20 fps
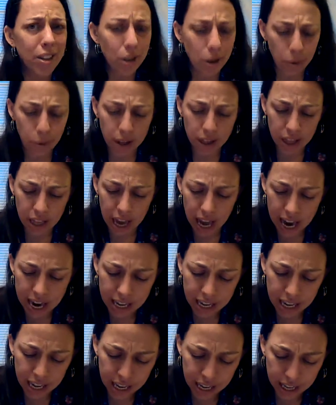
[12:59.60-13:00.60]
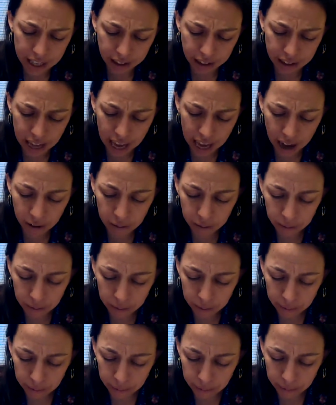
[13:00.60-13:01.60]
know what the idea is now.
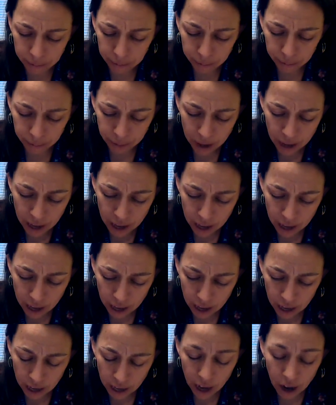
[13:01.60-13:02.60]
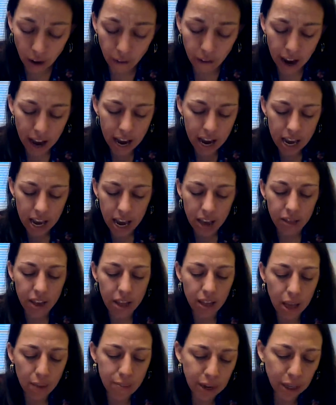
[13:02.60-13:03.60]
All right, and then
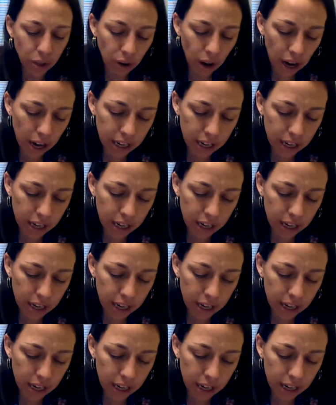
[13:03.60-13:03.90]
let me draw a